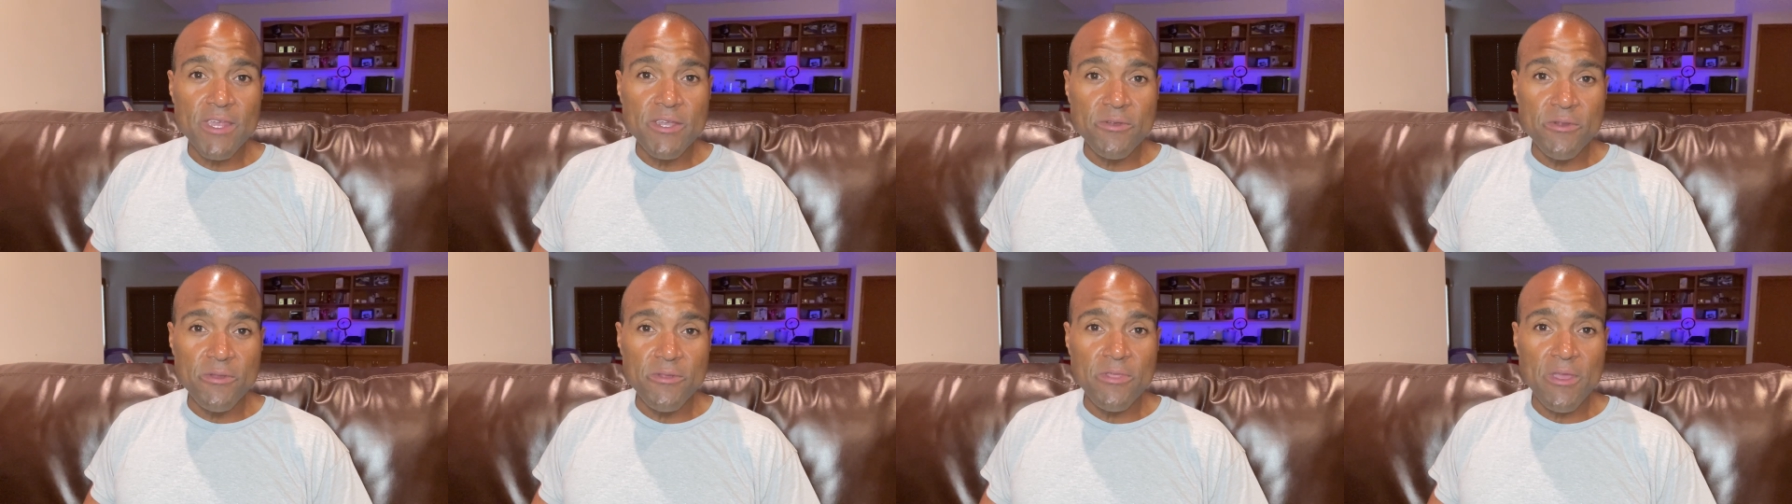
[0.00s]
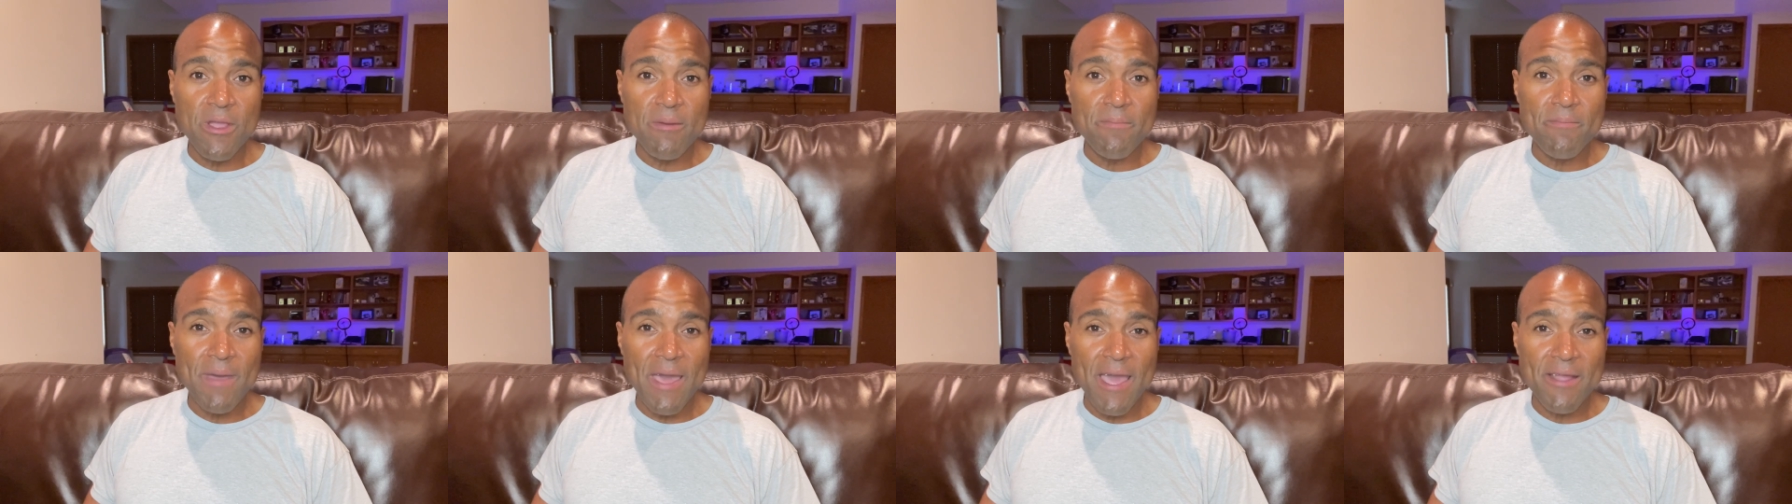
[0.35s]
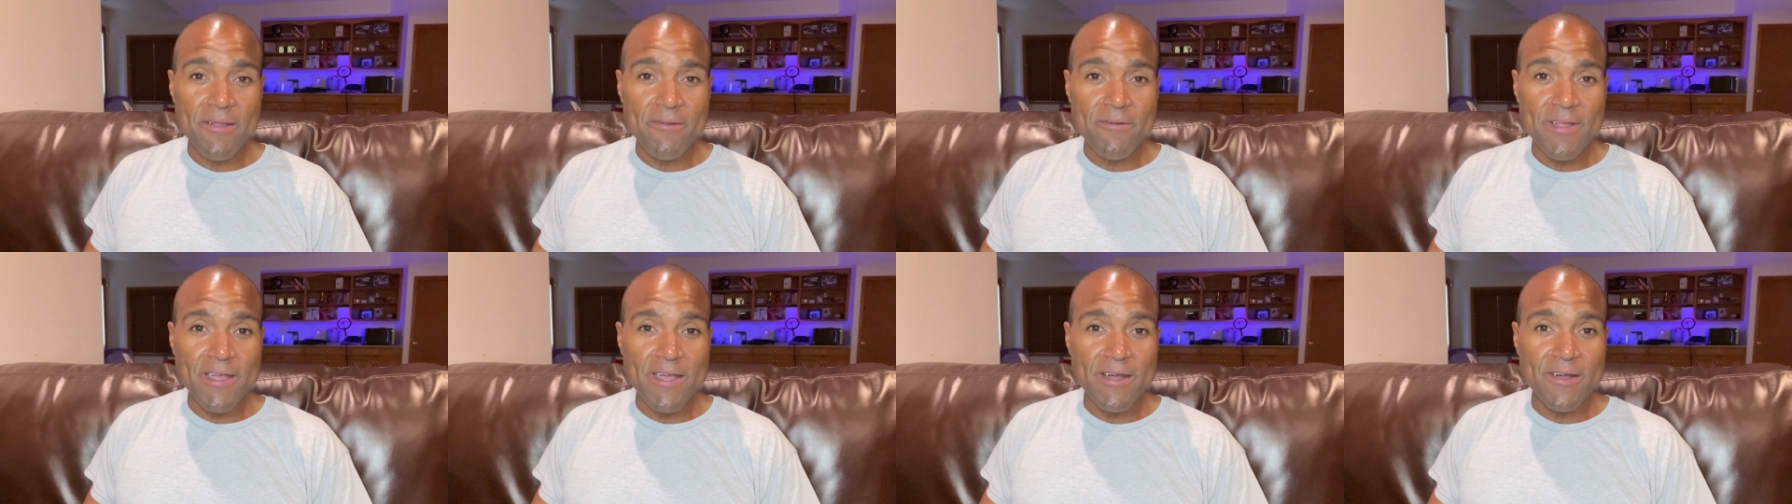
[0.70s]
and do their
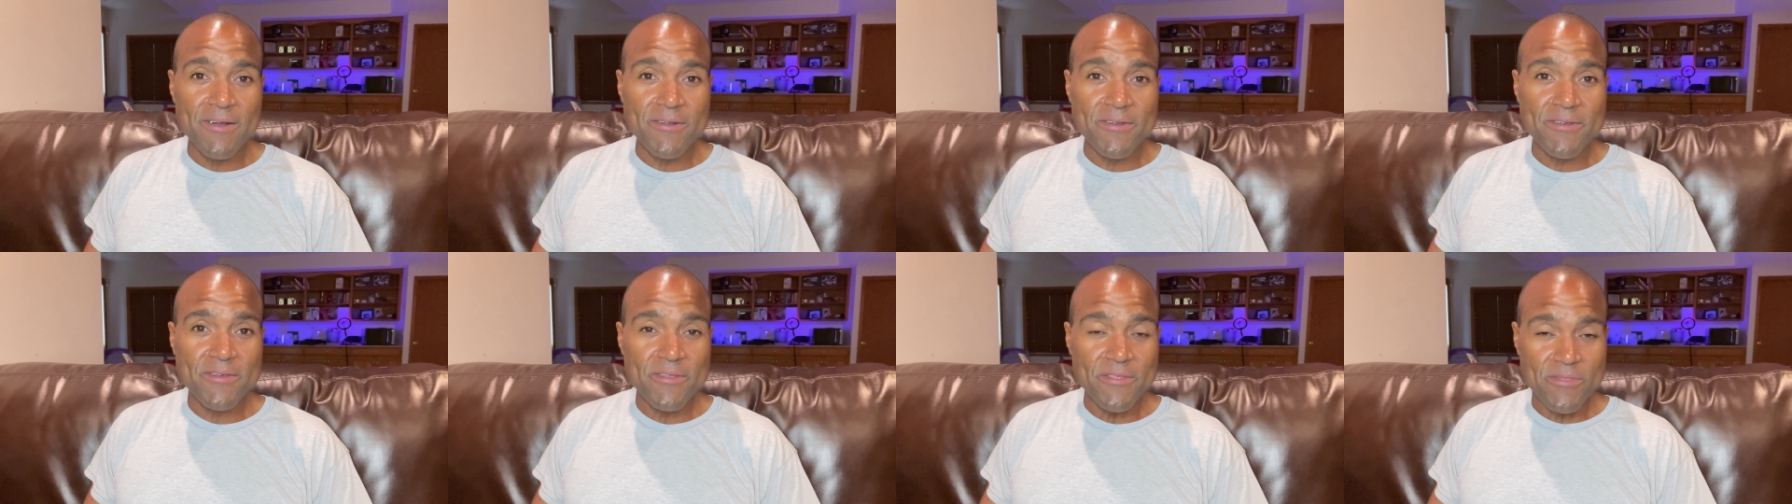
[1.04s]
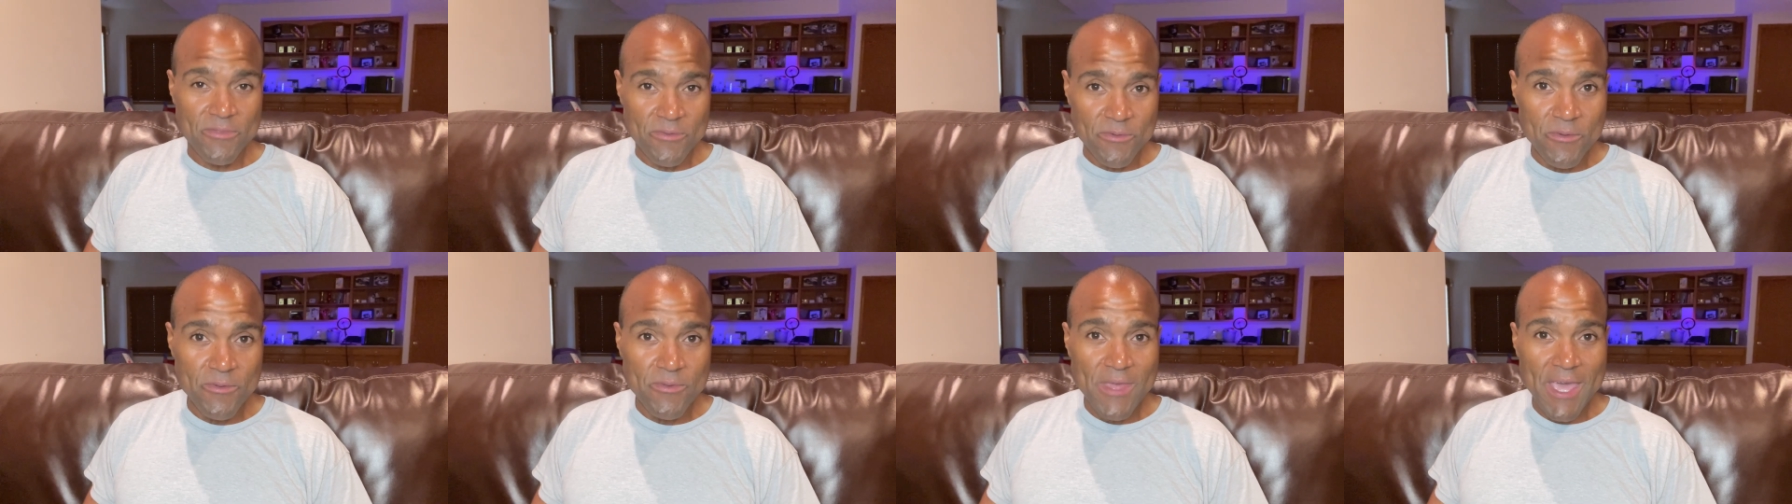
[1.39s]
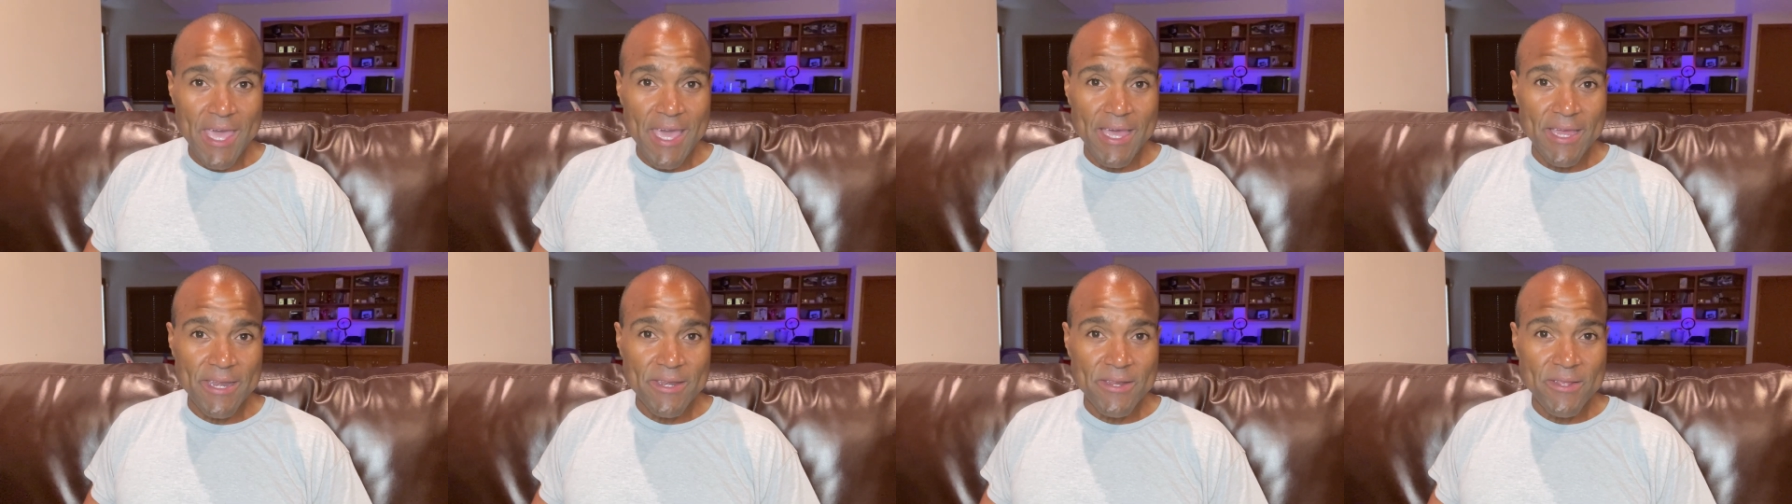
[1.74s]
background through
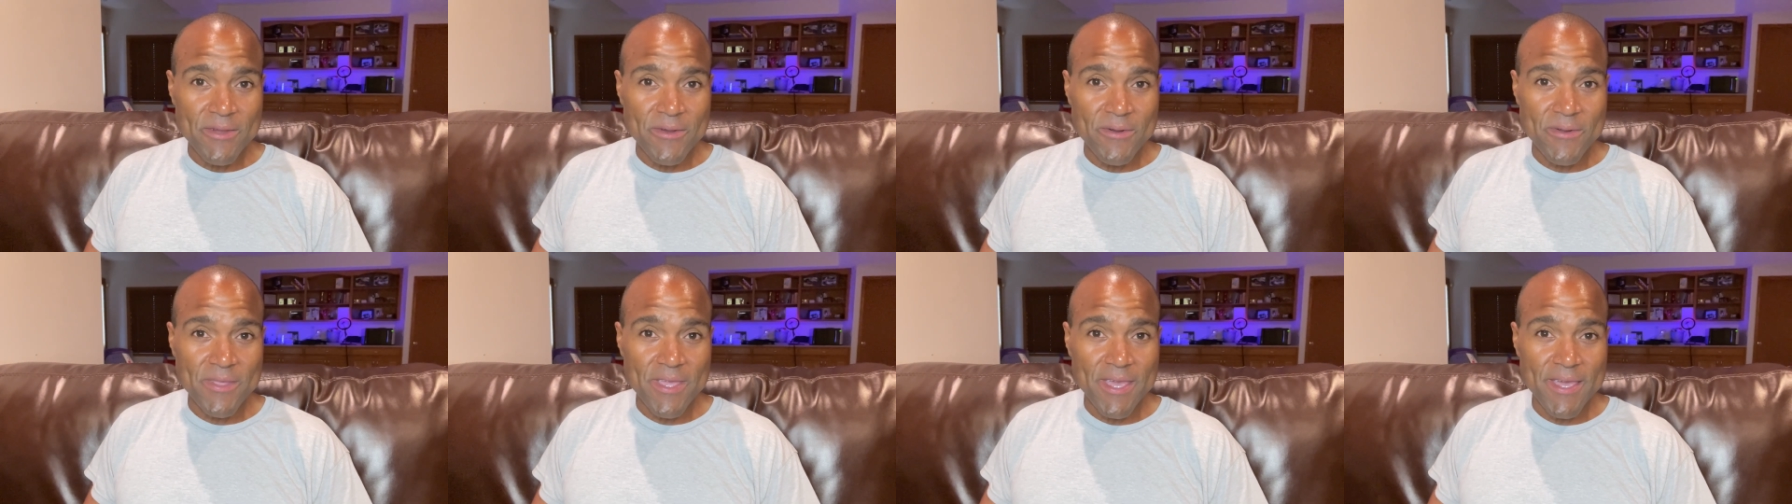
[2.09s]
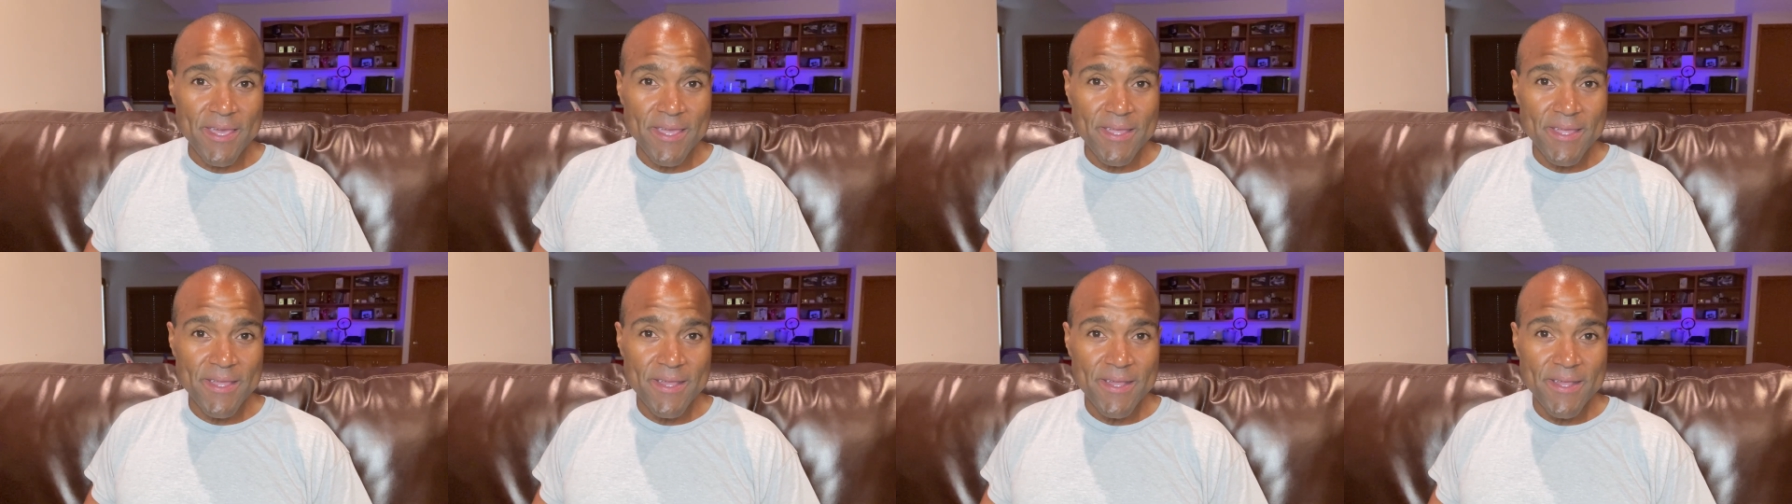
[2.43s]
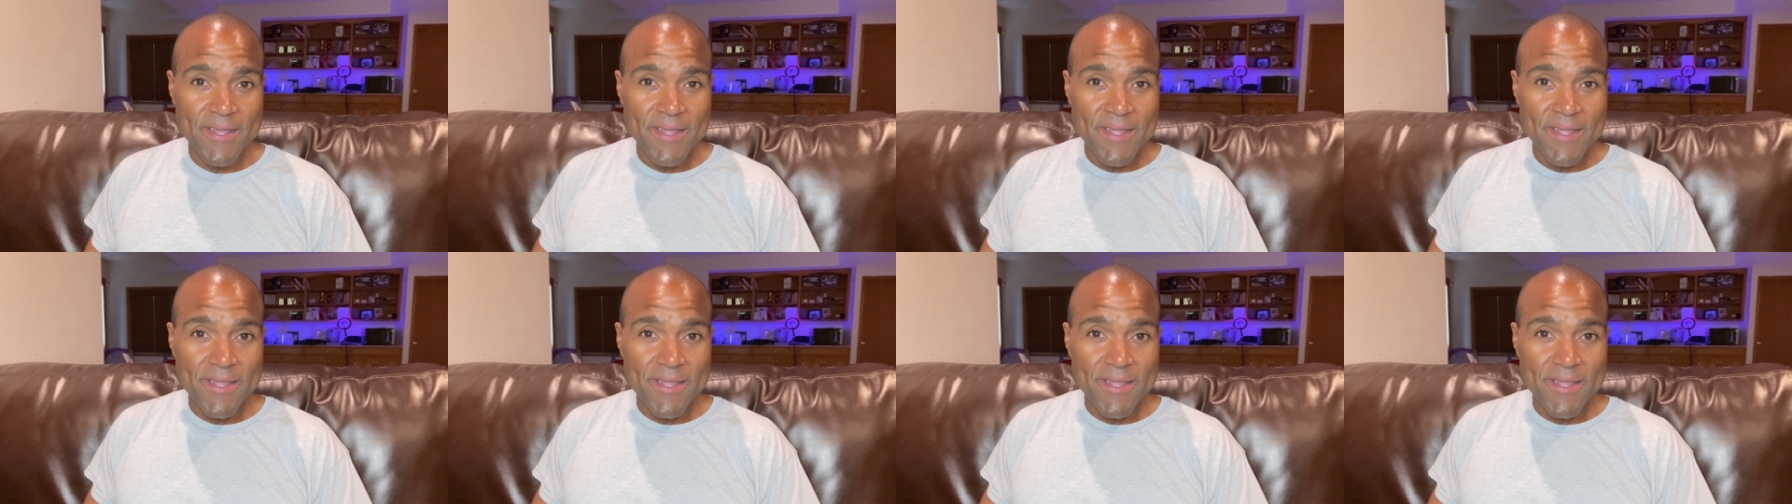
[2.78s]
that. Okay.